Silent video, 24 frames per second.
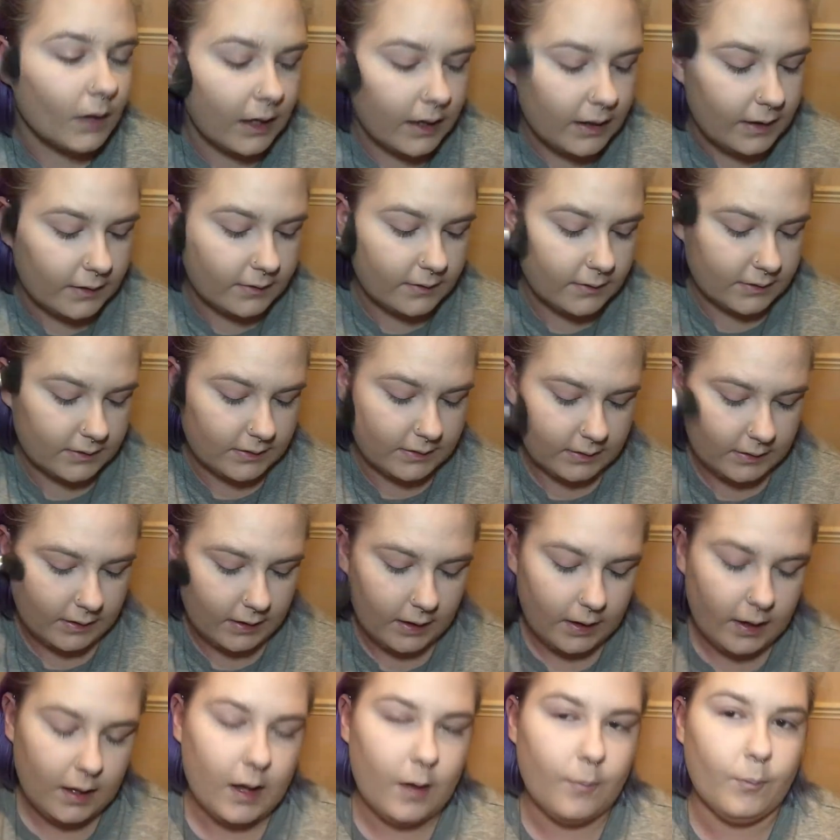And it doesn't,
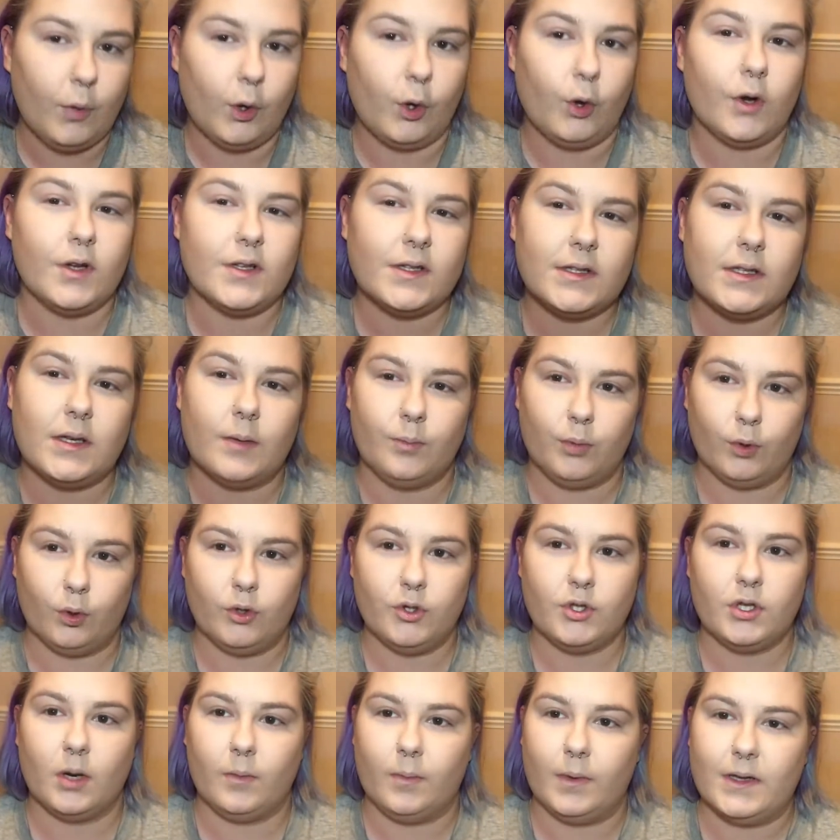because it's a
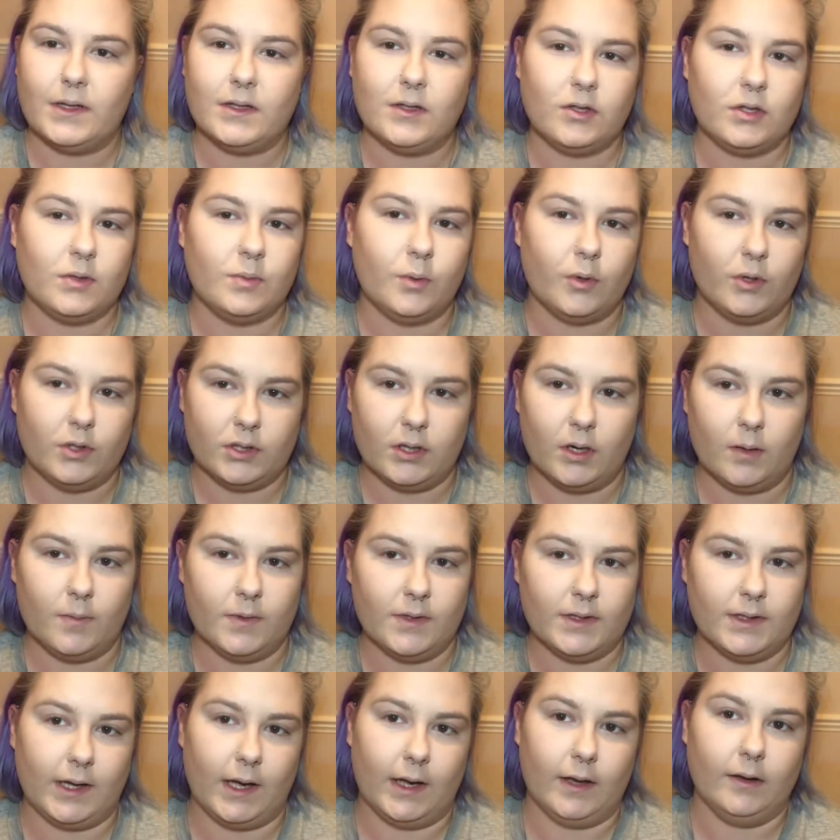bronzer, you're basically just bronzing up
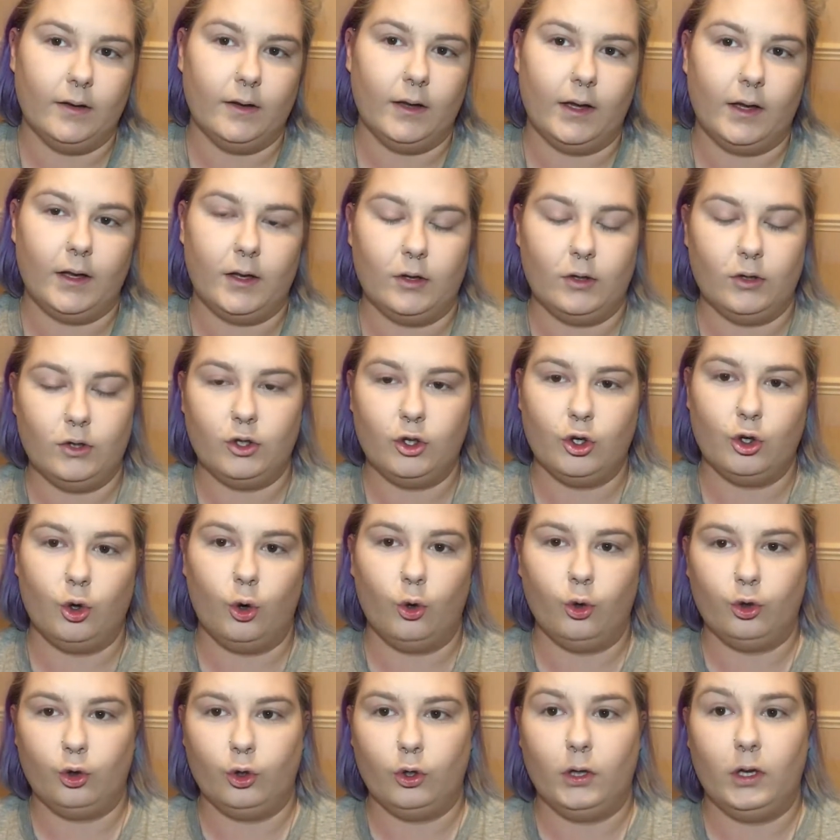the skin, like you're
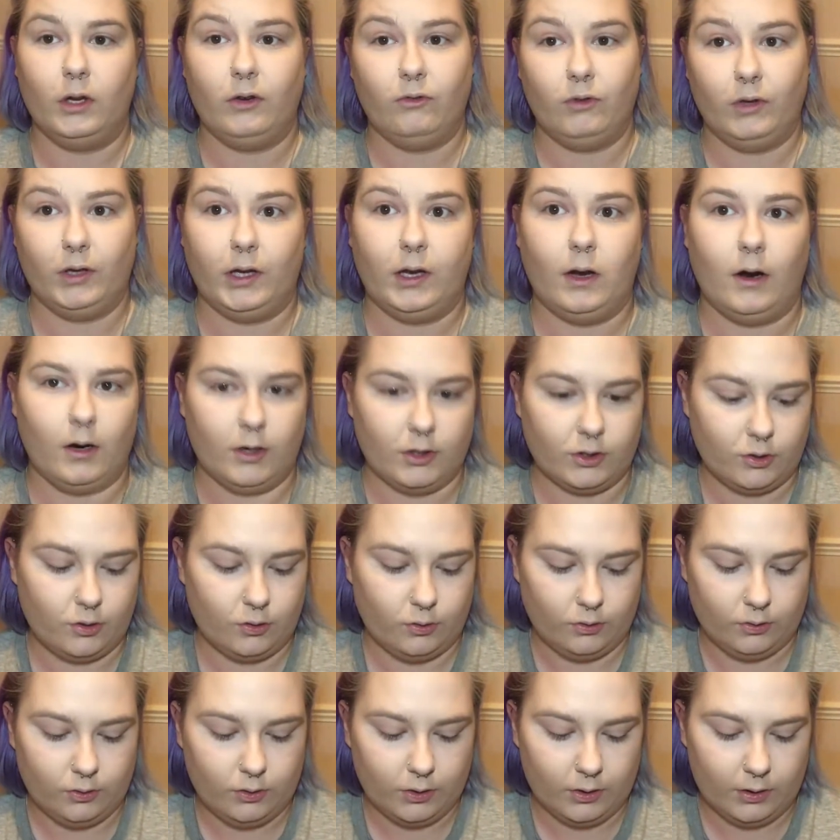not doing like really harsh
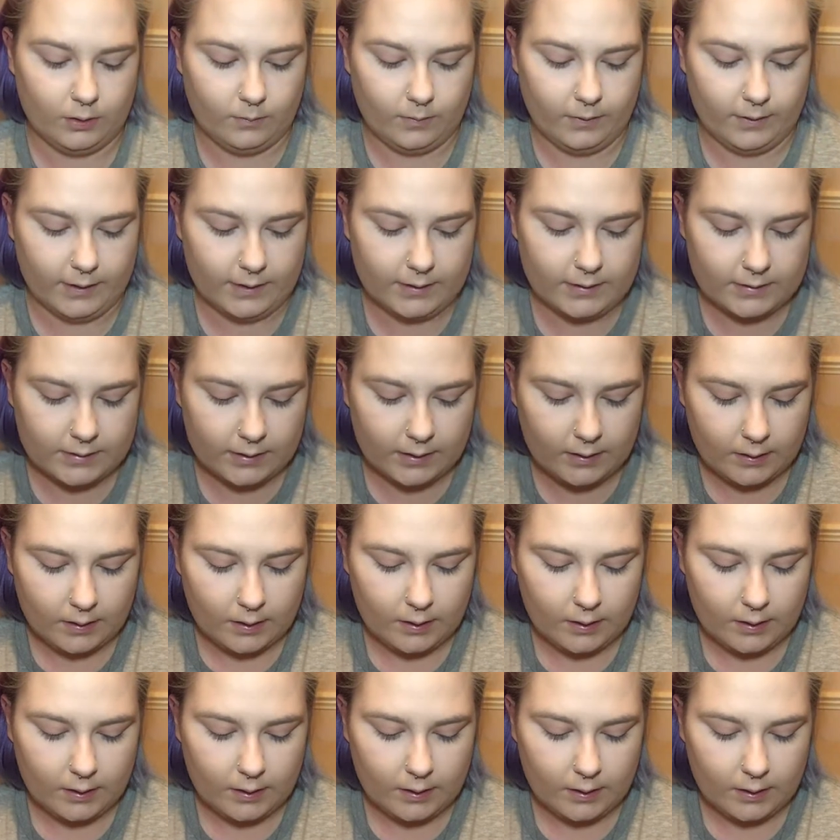contouring with this.